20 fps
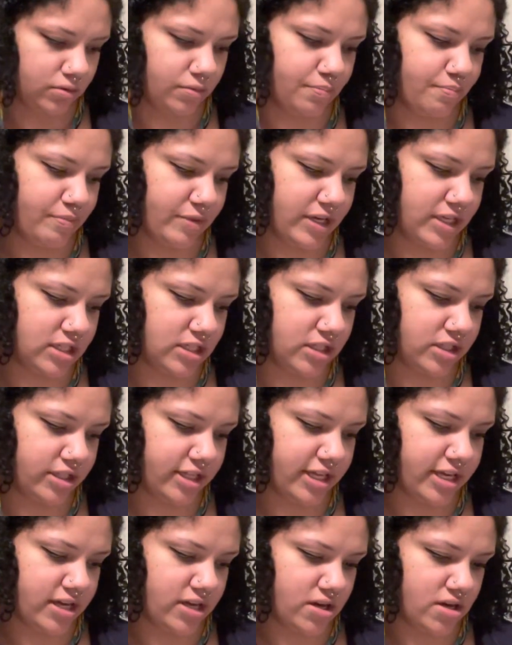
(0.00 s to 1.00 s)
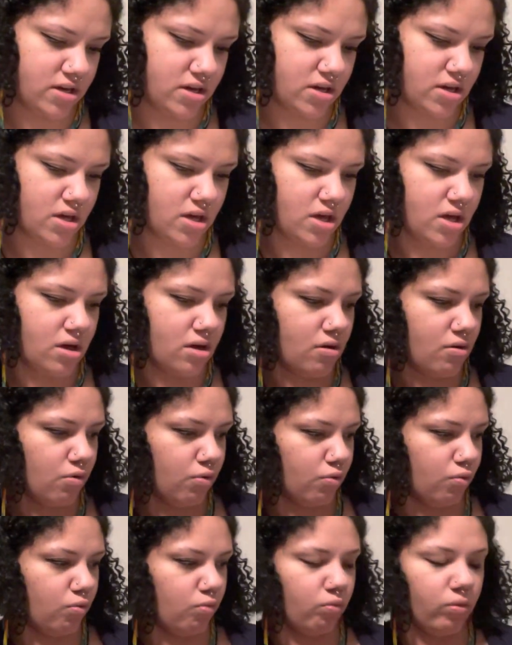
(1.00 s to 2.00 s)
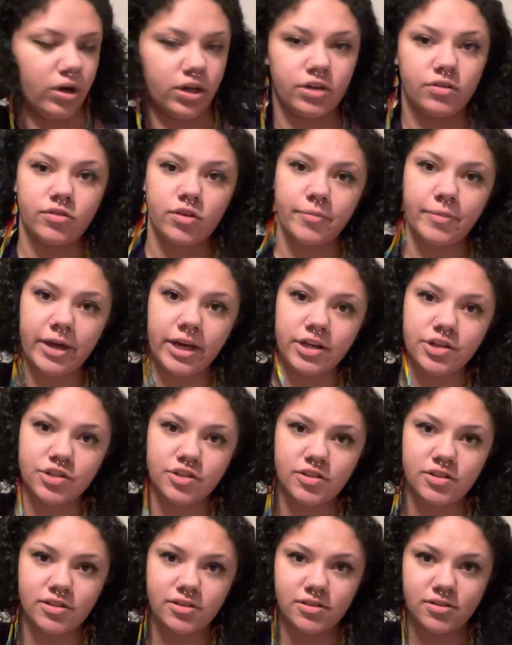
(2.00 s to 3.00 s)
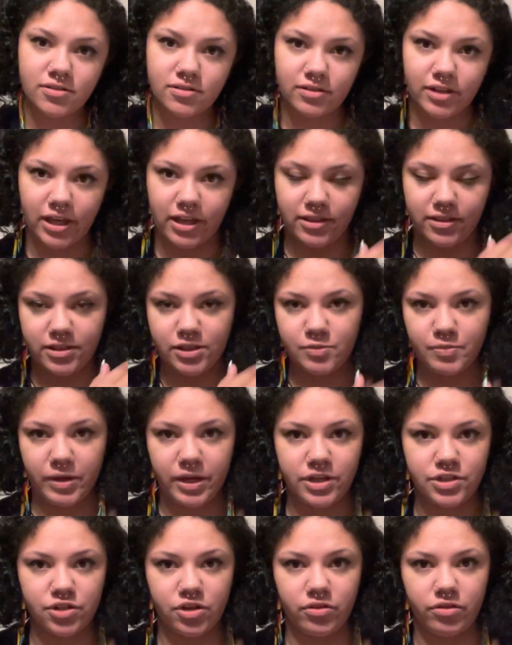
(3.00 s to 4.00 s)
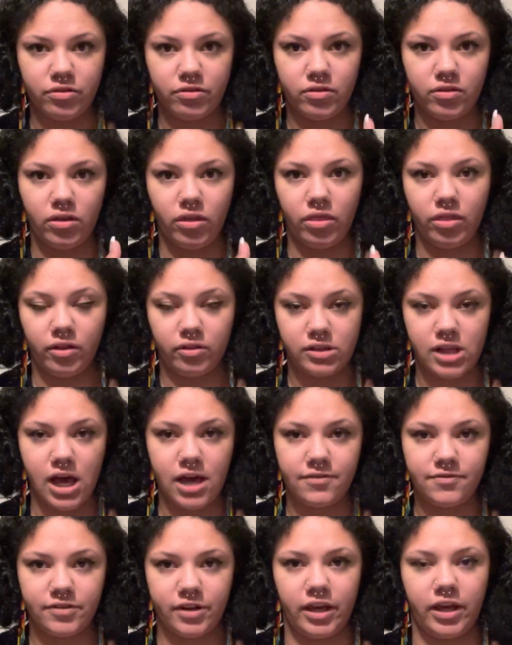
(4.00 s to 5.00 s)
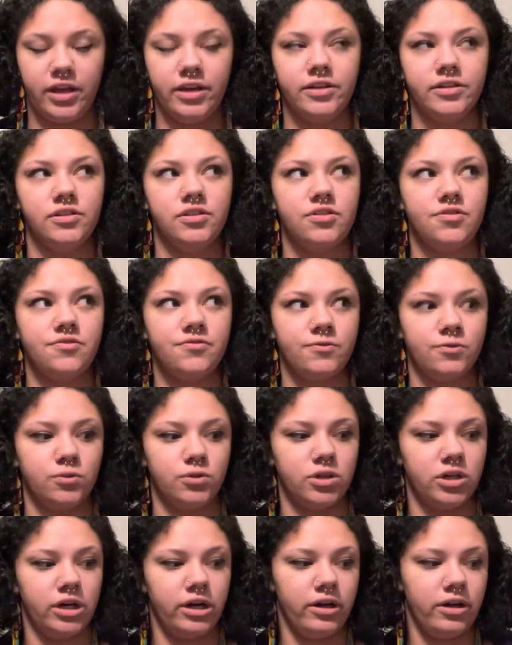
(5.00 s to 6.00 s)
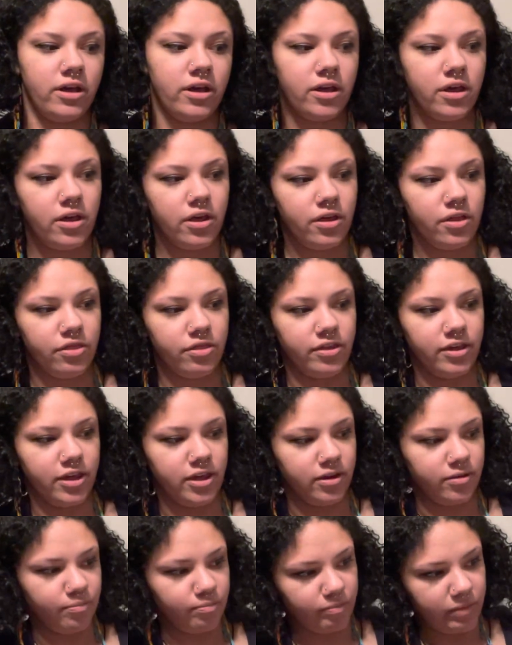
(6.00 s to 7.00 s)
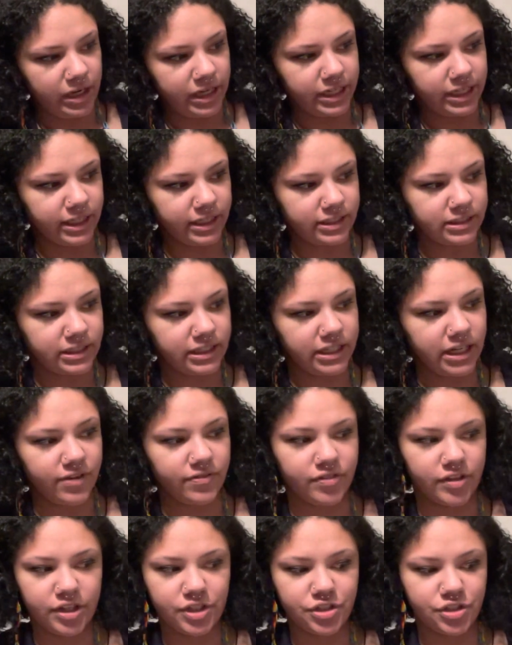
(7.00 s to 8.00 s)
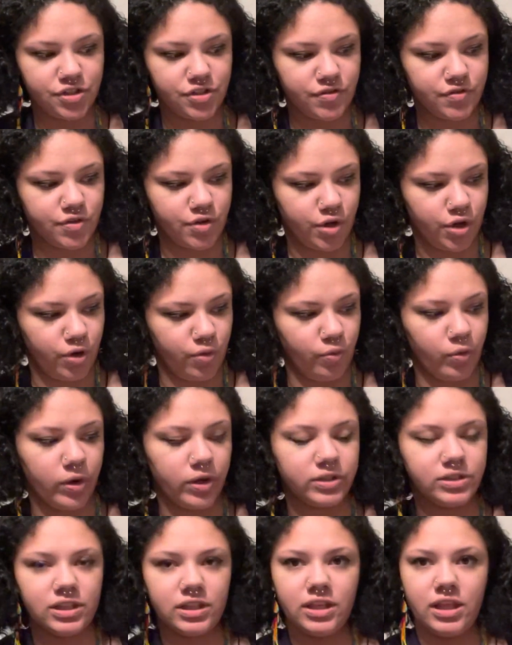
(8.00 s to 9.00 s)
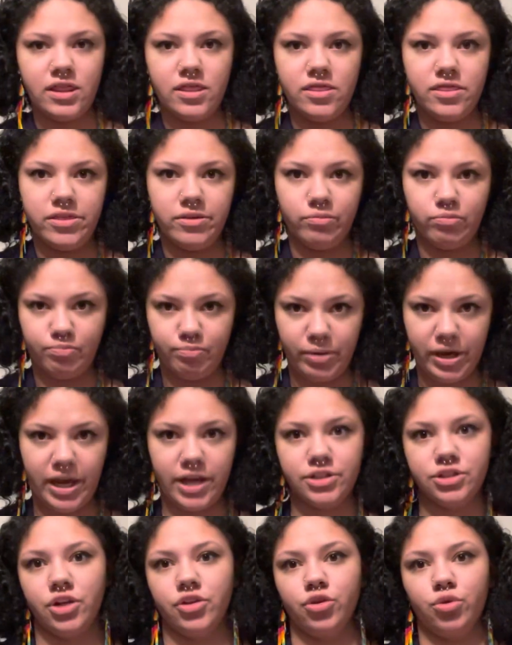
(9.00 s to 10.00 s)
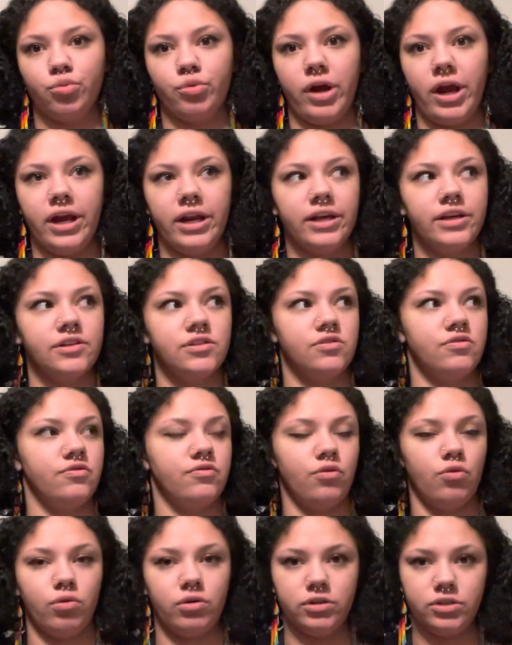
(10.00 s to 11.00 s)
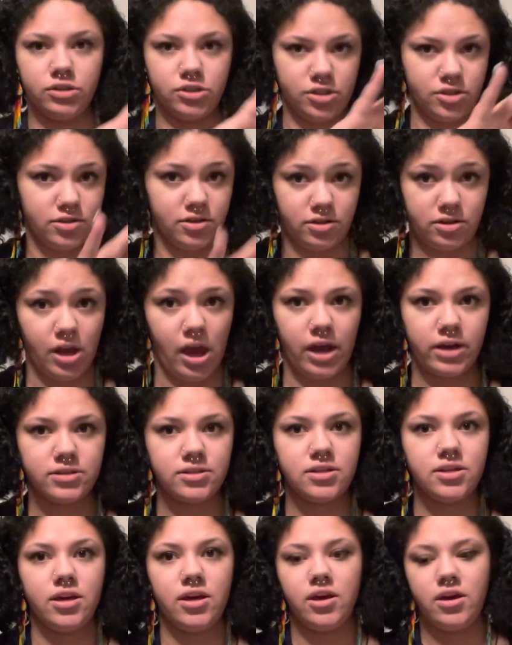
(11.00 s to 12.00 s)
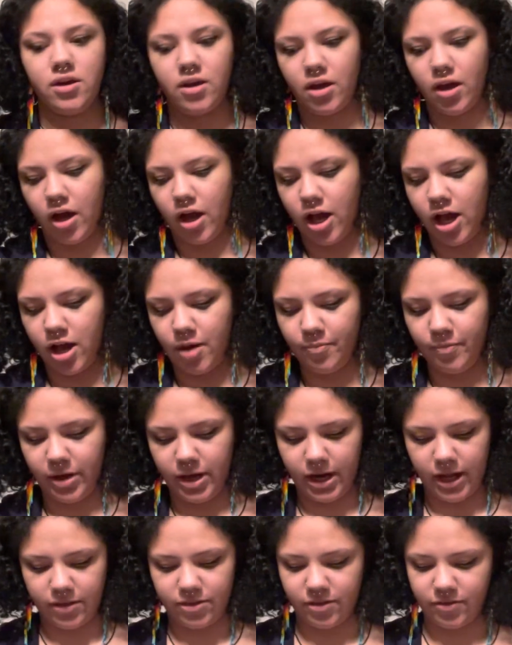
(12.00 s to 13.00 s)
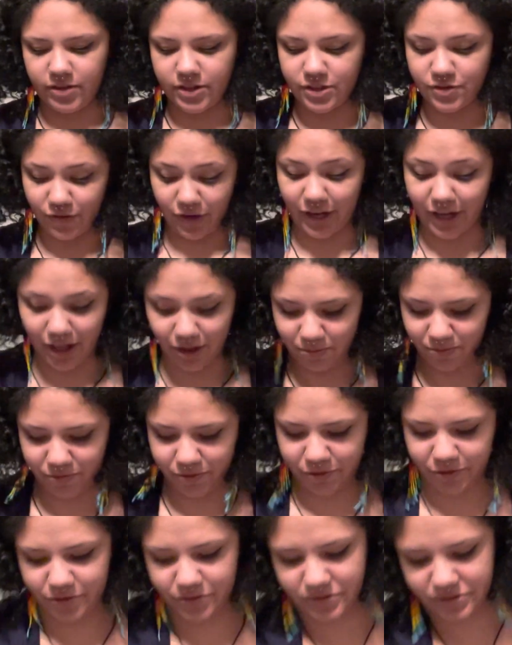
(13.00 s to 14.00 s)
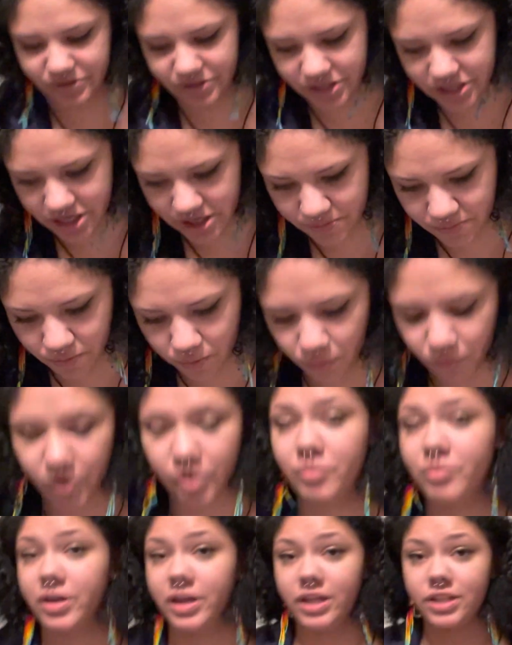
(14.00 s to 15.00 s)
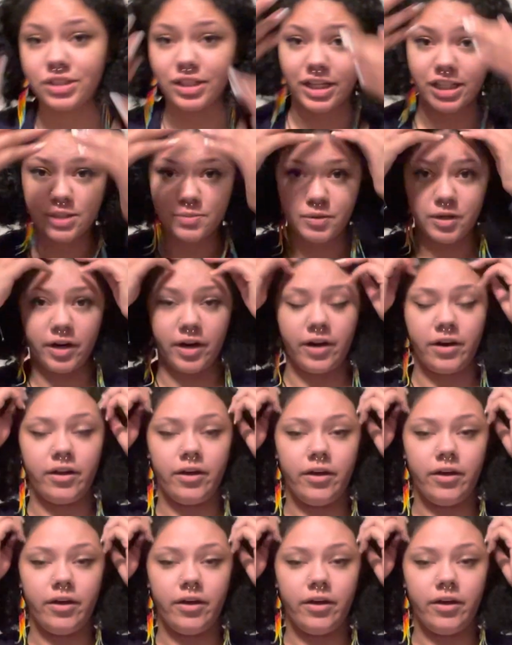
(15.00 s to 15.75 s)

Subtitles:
basically one of the pages, like this page on the left, is for the meanings and definitions of certain words, and then the page on the right is for just the text. And I think that is very helpful when reading Shakespeare,